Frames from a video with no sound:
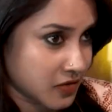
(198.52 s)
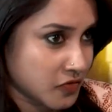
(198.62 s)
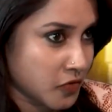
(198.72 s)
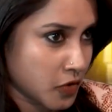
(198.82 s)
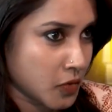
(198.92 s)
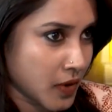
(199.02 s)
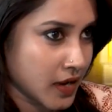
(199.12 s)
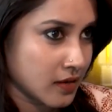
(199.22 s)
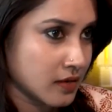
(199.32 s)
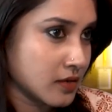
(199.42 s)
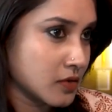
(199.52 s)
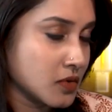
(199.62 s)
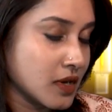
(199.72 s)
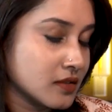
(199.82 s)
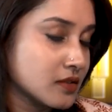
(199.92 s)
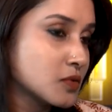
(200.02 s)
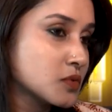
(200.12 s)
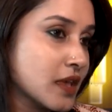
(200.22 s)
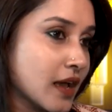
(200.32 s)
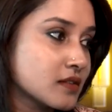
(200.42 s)
for a hmm. while. Hmm. You know, let's
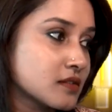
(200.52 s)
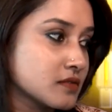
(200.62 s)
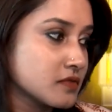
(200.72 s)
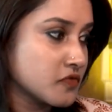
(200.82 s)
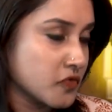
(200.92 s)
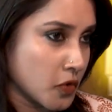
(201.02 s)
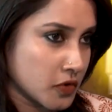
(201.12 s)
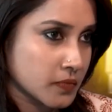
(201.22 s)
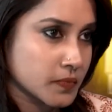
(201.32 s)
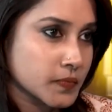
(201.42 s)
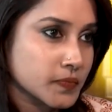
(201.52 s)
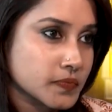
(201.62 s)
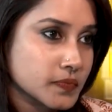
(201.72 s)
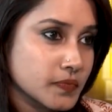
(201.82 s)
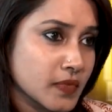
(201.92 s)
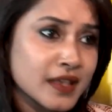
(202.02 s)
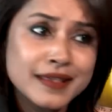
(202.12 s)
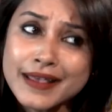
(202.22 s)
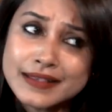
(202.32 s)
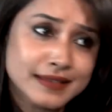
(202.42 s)
do that and all kind of clothes.
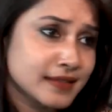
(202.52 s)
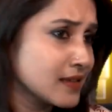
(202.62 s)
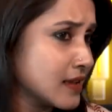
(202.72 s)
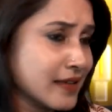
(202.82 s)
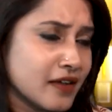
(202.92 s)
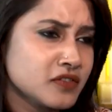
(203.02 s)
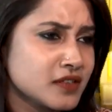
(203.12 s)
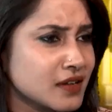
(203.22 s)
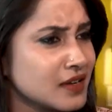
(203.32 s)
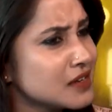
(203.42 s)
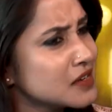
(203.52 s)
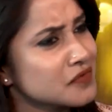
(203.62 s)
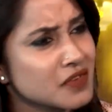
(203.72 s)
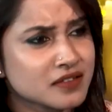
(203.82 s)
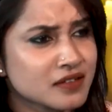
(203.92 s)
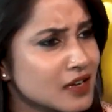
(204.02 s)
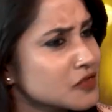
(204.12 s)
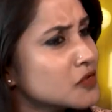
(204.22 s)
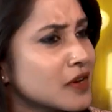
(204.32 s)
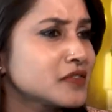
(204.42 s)
Yes, yes, everything Indian, Western. I
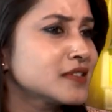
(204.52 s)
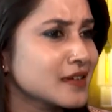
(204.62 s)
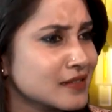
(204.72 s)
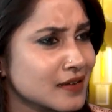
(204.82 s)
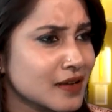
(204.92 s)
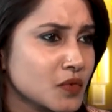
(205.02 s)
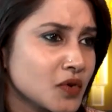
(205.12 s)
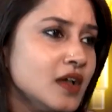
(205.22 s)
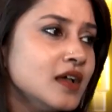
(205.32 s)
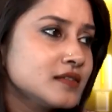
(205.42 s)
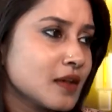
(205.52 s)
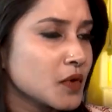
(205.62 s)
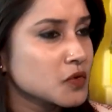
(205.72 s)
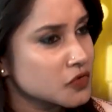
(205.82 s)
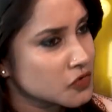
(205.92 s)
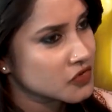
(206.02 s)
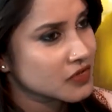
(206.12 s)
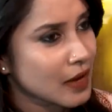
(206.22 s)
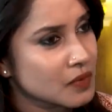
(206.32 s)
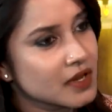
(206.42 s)
used to do everything at that time. You know, someone used to
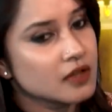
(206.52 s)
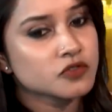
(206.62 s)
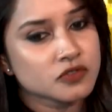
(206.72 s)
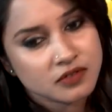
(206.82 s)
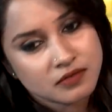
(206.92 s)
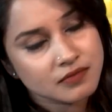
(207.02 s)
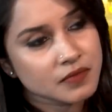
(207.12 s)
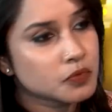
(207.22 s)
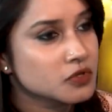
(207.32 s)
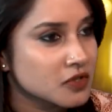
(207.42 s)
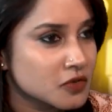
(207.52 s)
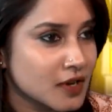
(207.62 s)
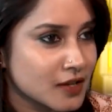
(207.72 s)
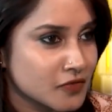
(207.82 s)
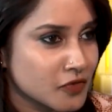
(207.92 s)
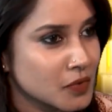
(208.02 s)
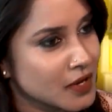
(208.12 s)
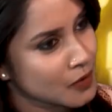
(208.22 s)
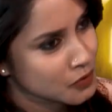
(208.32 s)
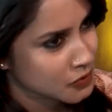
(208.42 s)
just come and say, "Anju, just put this together for me,"
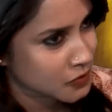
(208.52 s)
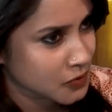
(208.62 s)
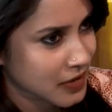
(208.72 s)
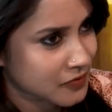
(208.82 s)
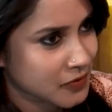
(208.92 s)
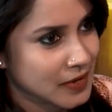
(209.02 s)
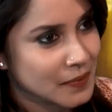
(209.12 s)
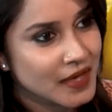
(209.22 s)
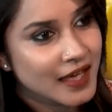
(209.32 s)
and I used to do that for them. And you